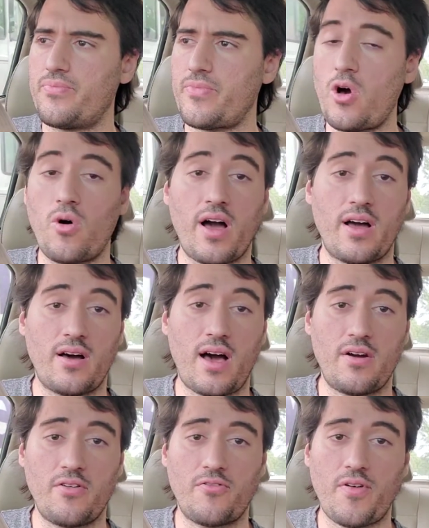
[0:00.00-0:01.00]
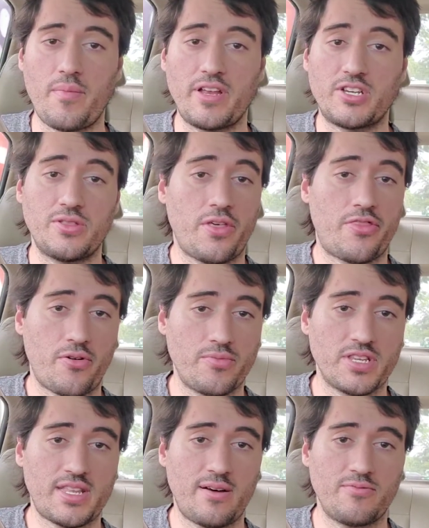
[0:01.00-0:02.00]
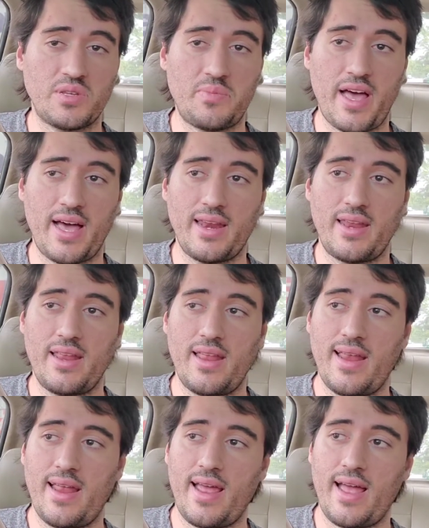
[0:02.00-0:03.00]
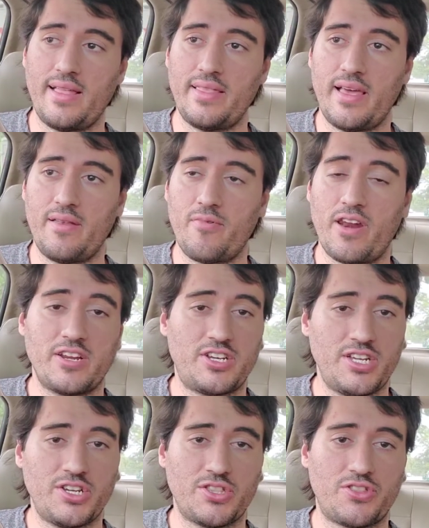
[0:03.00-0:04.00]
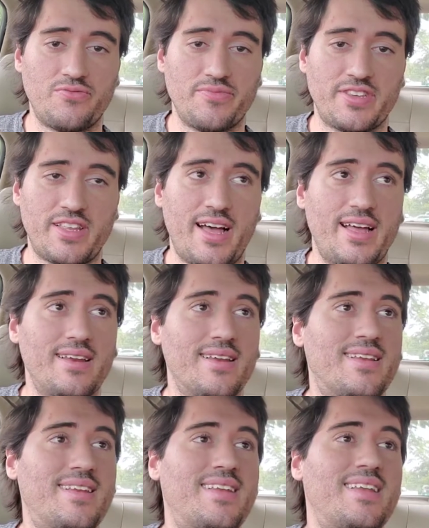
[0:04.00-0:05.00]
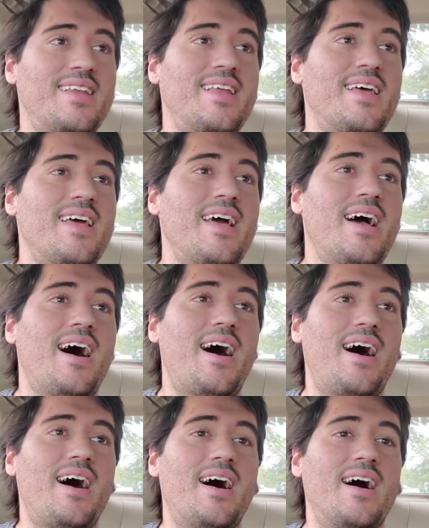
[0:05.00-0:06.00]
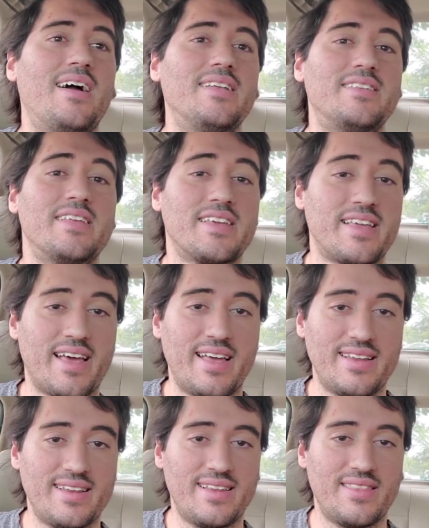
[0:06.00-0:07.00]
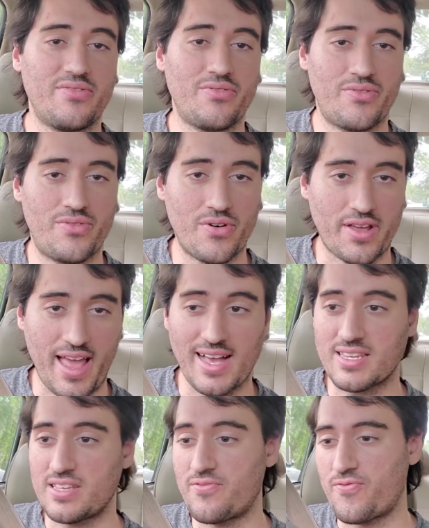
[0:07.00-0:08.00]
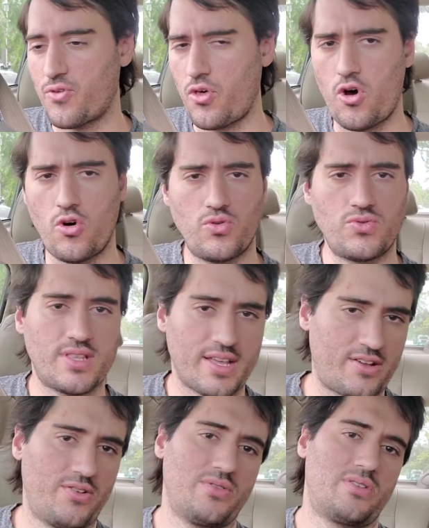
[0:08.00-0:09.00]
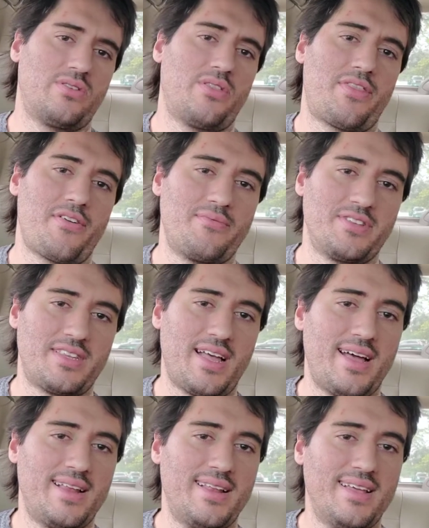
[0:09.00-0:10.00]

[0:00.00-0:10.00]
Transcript: I don't know if I mentioned the thermostat was bad, and then when I changed the thermostat, I didn't get the gasket for the hose that goes to the thermostat.